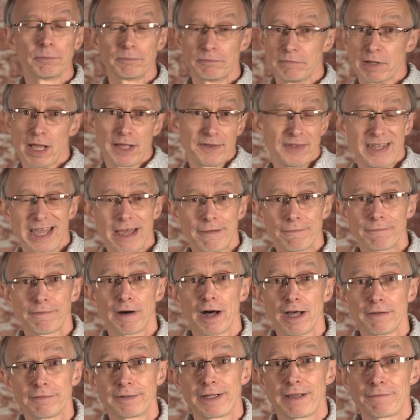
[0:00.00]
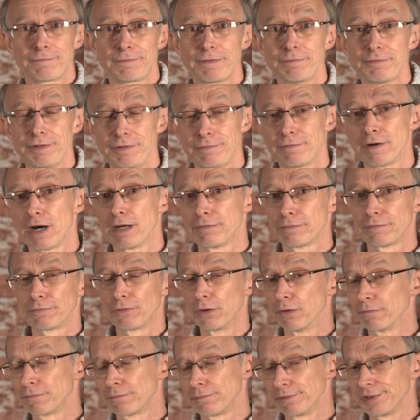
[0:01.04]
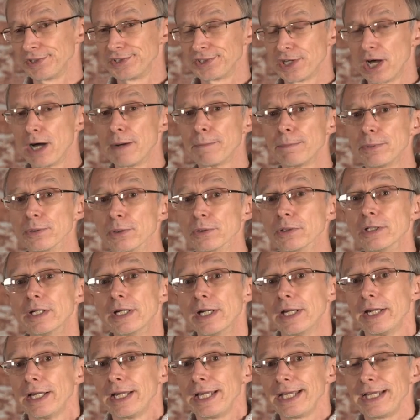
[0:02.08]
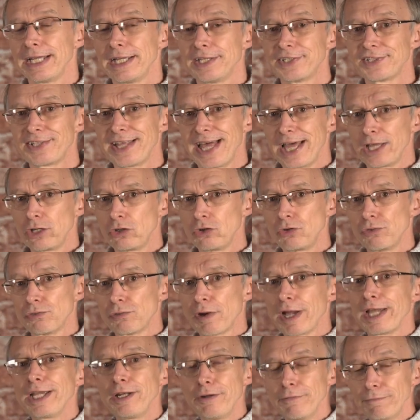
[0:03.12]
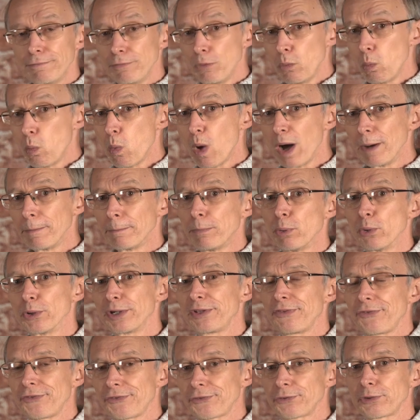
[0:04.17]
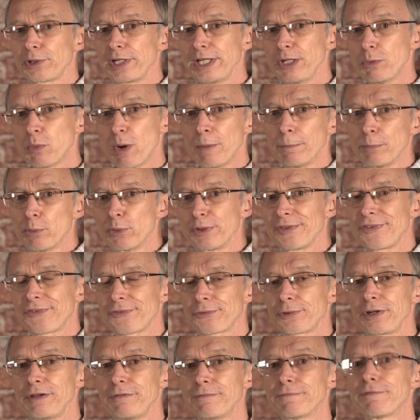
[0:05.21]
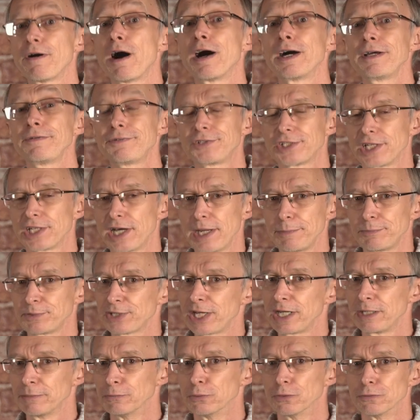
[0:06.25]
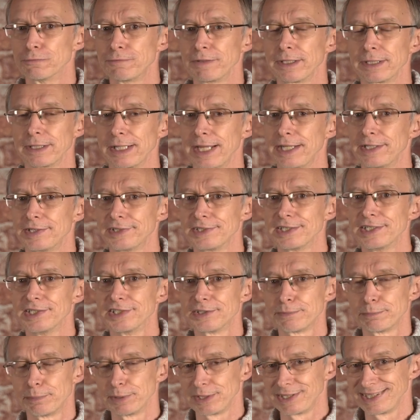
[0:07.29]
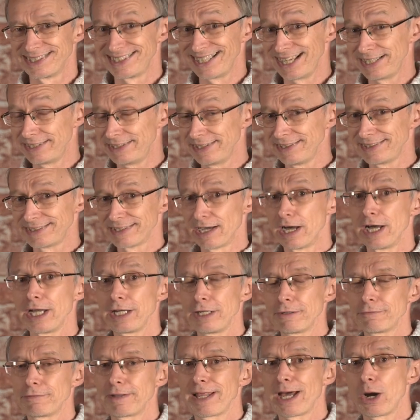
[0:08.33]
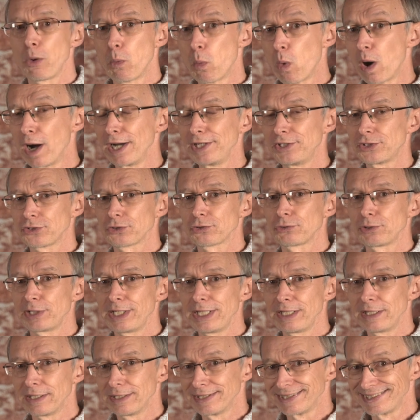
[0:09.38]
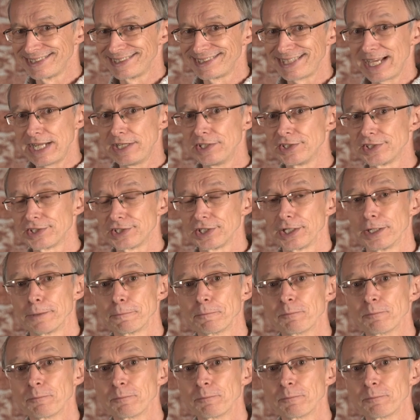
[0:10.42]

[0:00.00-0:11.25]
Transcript: like the F5 and F55 have got, for example, is they're great for 1.3, 1.35 times anamorphic lenses because they're designed for that widescreen sensor.